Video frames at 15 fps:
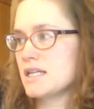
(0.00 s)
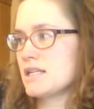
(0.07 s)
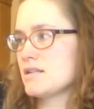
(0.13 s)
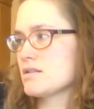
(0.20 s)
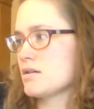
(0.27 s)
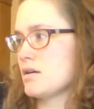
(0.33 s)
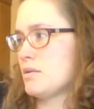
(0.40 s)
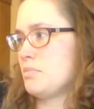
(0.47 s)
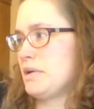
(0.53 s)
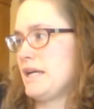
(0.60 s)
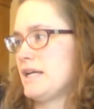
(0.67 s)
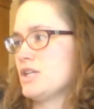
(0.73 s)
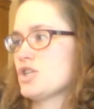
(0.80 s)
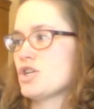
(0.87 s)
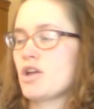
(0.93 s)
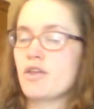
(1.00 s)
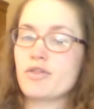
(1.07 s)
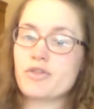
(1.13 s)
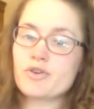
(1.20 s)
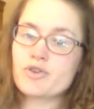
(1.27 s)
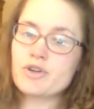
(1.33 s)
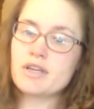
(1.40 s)
It is on page
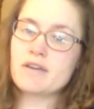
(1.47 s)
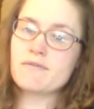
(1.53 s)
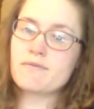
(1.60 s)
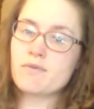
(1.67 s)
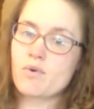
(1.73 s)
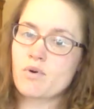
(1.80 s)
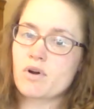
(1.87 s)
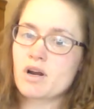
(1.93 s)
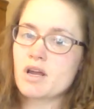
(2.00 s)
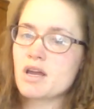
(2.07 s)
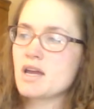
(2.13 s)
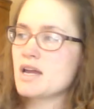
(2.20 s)
34,